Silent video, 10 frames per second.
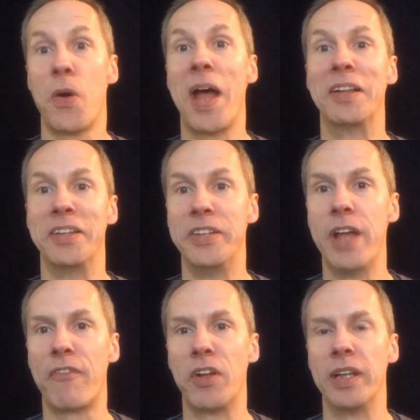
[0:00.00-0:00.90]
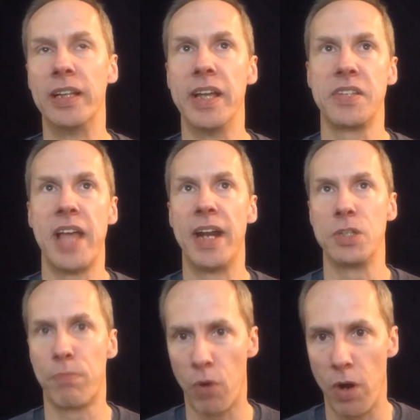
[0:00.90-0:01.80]
So I definitely list that
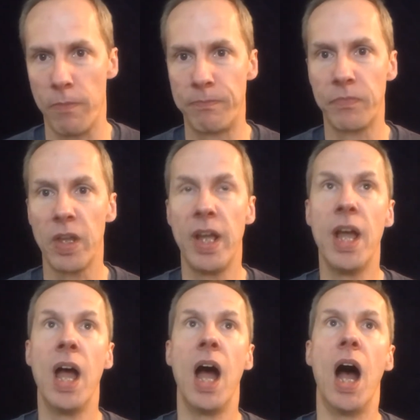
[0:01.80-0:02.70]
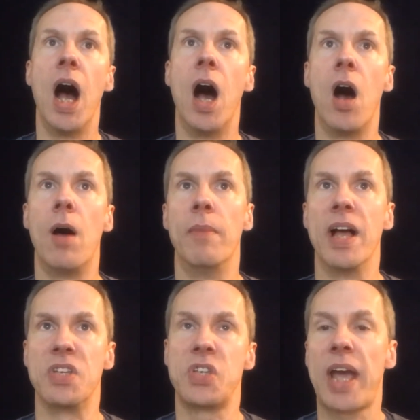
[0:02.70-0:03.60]
as a pro.
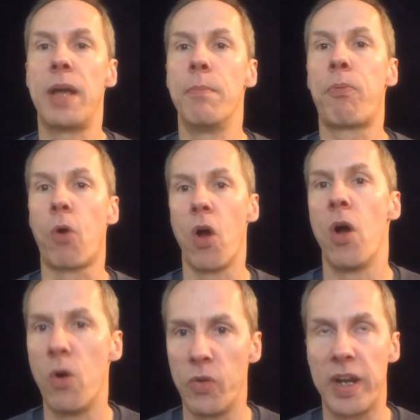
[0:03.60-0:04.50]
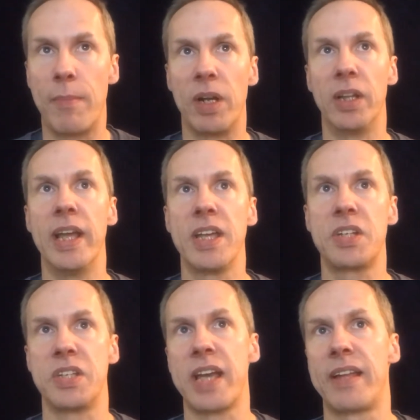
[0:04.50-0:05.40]
A second pro that I'm going to
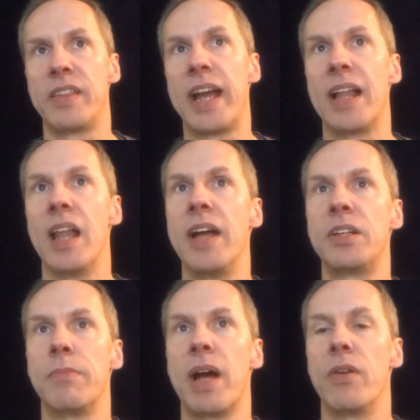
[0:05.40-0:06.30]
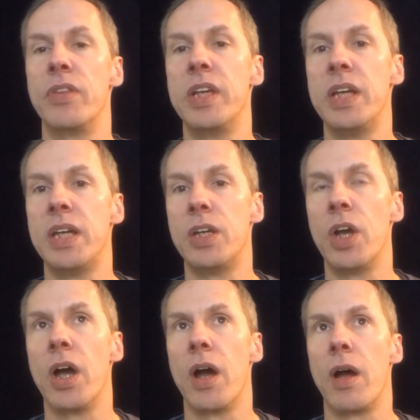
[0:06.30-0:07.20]
list, a second thing I liked about the
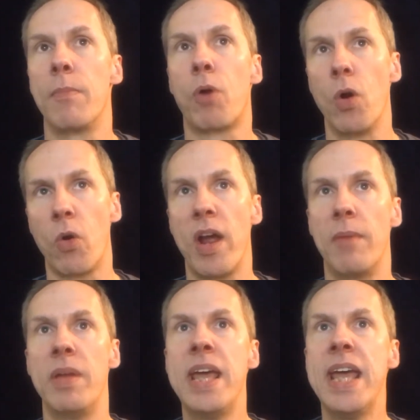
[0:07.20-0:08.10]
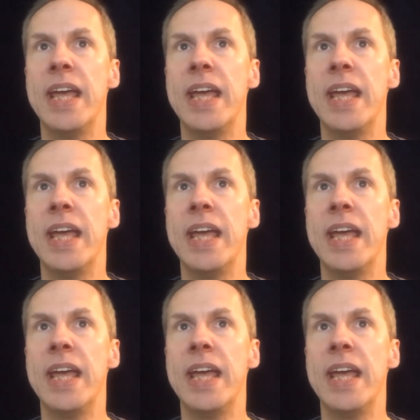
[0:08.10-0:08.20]
program,